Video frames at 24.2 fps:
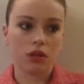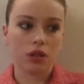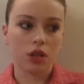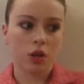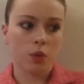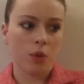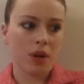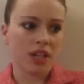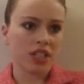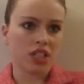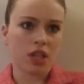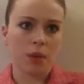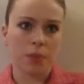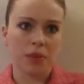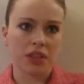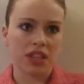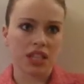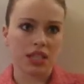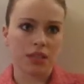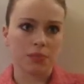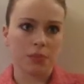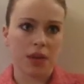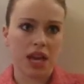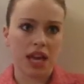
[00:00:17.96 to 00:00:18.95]
You went up at
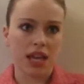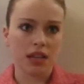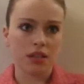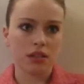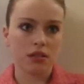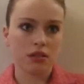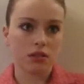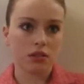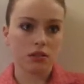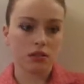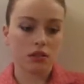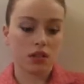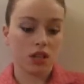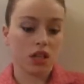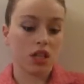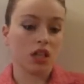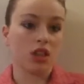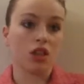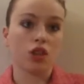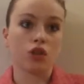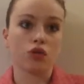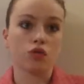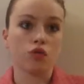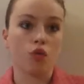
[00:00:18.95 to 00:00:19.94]
this place,
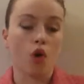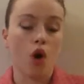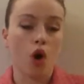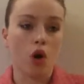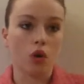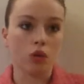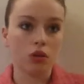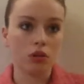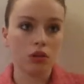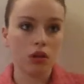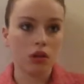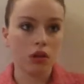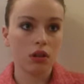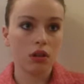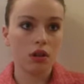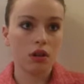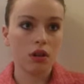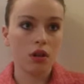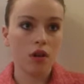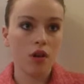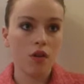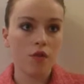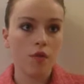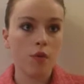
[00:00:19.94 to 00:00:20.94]
in this role,
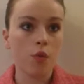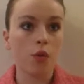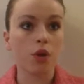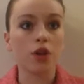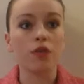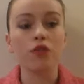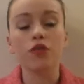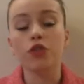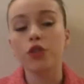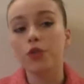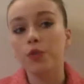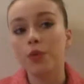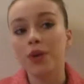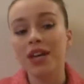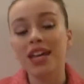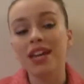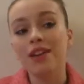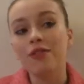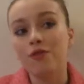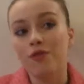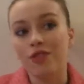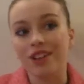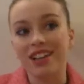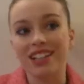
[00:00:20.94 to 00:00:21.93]
for one of
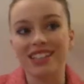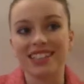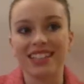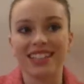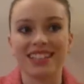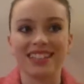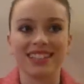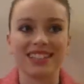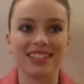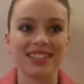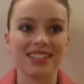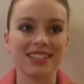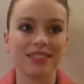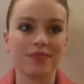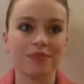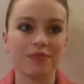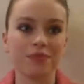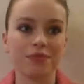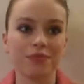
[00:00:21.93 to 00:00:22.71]
three reasons.